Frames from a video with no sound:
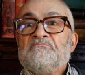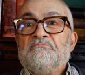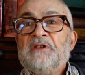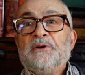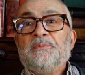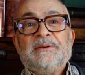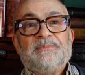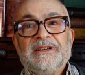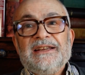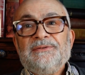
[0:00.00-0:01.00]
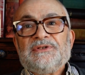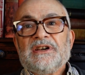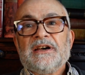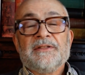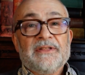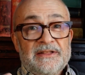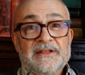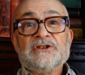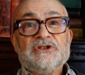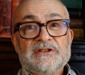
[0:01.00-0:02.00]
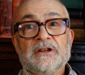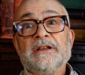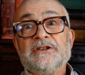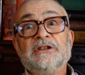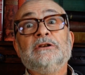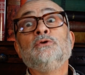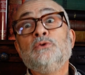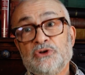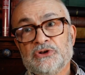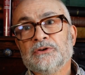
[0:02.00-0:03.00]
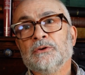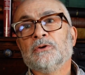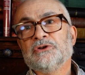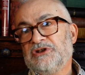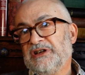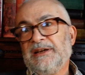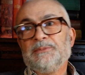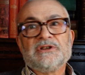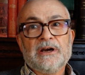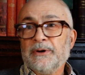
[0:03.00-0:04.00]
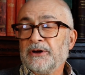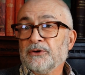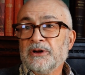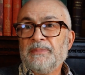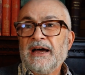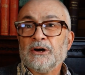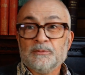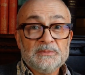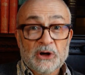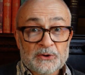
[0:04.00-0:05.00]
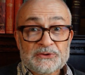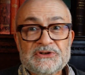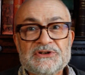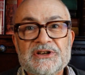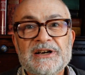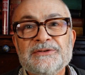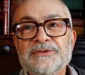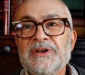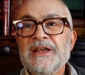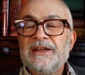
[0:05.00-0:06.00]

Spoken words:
Nobody believes her. They think she's like delusional because she keeps going on about Oz stuff.